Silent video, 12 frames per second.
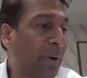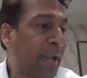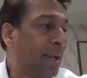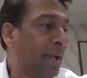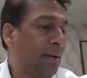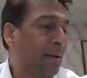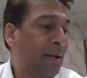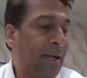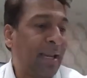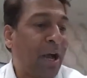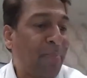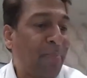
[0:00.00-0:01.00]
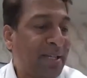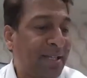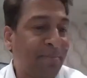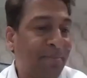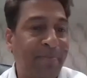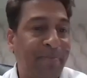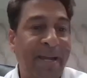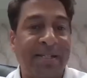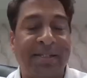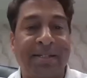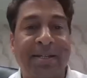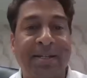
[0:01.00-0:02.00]
Okay. Allow me some
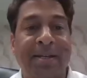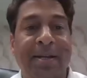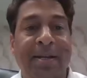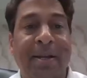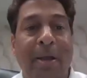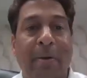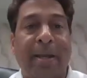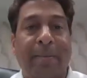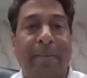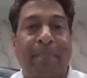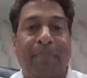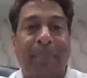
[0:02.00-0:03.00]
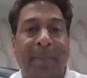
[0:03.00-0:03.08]
space. Okay.